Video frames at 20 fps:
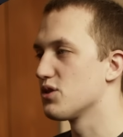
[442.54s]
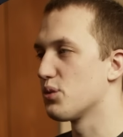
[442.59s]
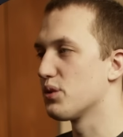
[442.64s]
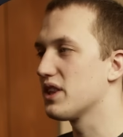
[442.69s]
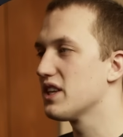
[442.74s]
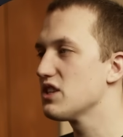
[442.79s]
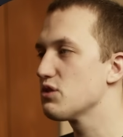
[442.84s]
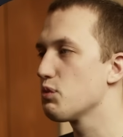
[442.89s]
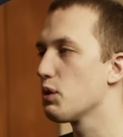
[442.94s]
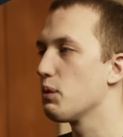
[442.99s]
with
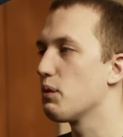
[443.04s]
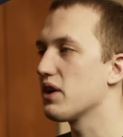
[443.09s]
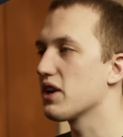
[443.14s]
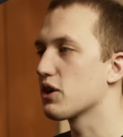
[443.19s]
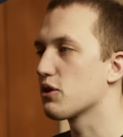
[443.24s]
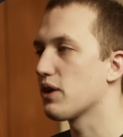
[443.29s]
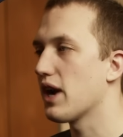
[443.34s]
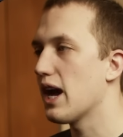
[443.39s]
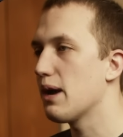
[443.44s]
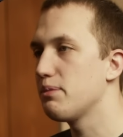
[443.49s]
this, we wanna
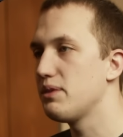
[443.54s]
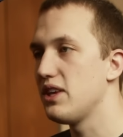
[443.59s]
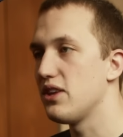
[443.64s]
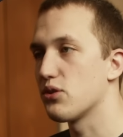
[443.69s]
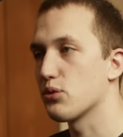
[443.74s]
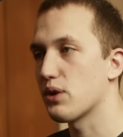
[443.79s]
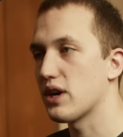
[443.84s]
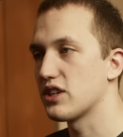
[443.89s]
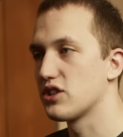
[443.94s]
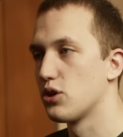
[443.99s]
grab the
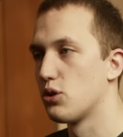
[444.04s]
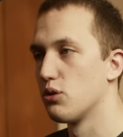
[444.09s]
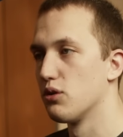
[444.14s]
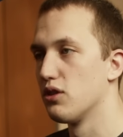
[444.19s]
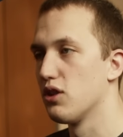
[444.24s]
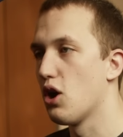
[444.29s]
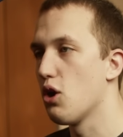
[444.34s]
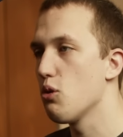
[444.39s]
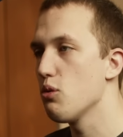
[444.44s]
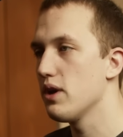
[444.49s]
threshold
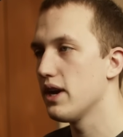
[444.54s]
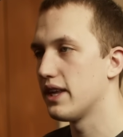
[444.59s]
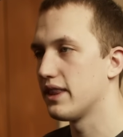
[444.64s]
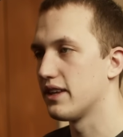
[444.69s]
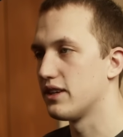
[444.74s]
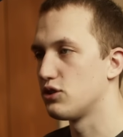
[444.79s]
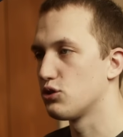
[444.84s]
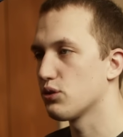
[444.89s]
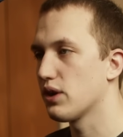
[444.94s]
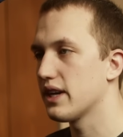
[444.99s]
low and
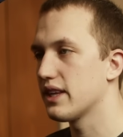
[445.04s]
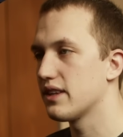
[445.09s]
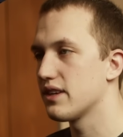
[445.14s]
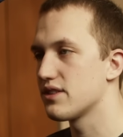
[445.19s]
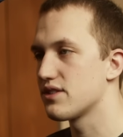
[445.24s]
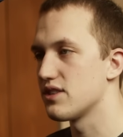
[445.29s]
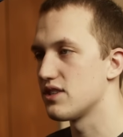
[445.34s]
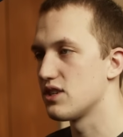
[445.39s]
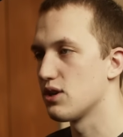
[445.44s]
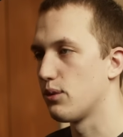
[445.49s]
then drag
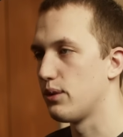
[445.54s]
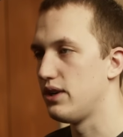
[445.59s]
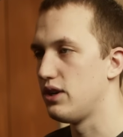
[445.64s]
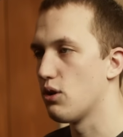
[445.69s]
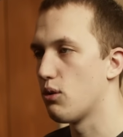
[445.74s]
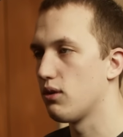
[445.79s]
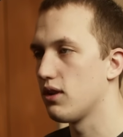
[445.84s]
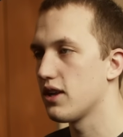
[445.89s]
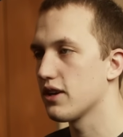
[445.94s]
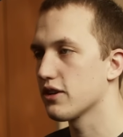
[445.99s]
this until we
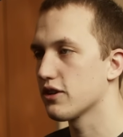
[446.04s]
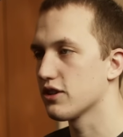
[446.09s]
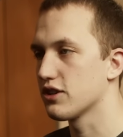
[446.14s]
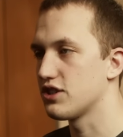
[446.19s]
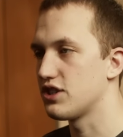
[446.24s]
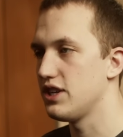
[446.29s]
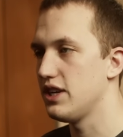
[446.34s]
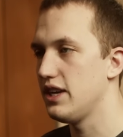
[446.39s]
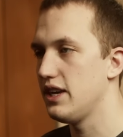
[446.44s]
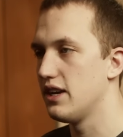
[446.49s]
no longer
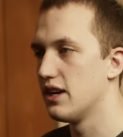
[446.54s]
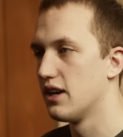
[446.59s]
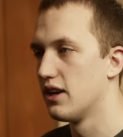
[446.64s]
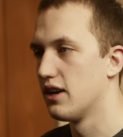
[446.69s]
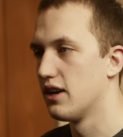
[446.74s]
see